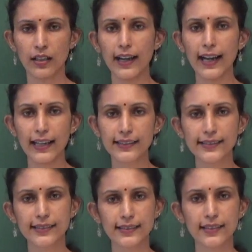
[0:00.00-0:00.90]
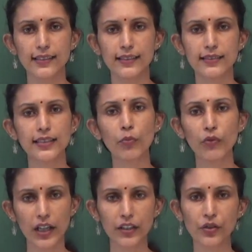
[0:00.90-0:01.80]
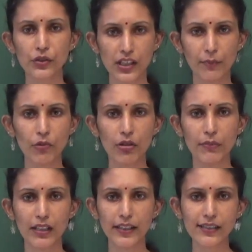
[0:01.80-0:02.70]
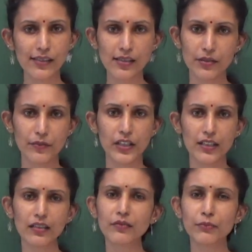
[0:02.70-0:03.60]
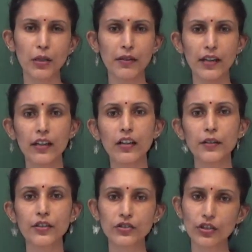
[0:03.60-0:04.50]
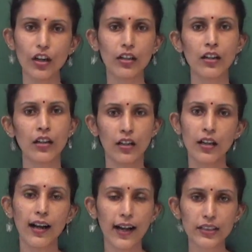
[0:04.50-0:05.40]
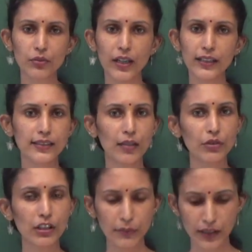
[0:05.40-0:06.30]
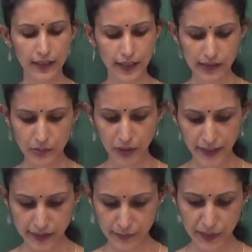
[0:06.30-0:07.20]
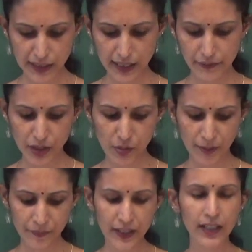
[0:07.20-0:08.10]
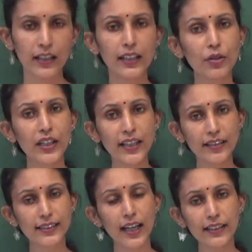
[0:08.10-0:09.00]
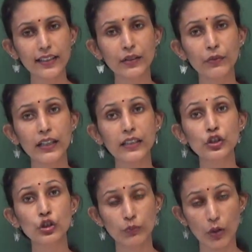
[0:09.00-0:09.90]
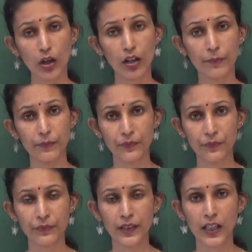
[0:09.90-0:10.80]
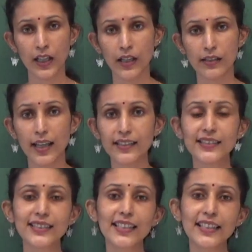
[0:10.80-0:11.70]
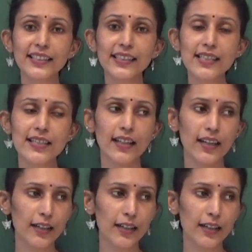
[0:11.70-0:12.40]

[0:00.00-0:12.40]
has somewhere used Amul milk, isn't it? Maybe regular use or otherwise, Amul milk is widespread everywhere. Now, he started it very small. That is, he didn't